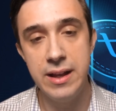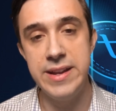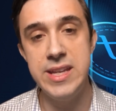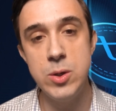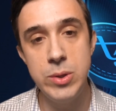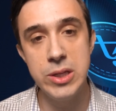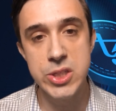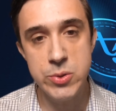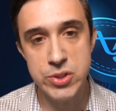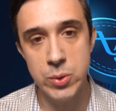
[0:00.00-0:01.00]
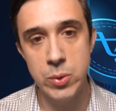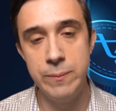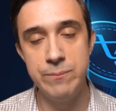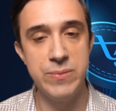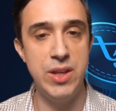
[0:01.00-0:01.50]
And they will do
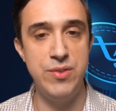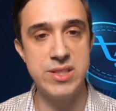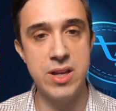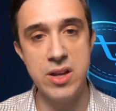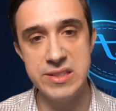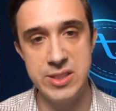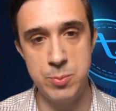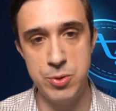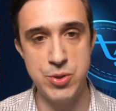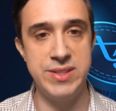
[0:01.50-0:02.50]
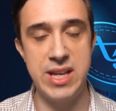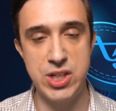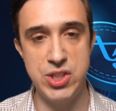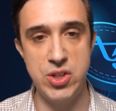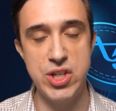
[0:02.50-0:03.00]
so if it's costly to post
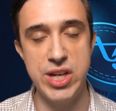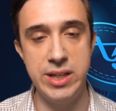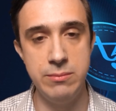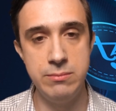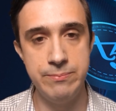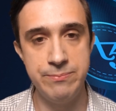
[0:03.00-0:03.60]
transactions on the chain.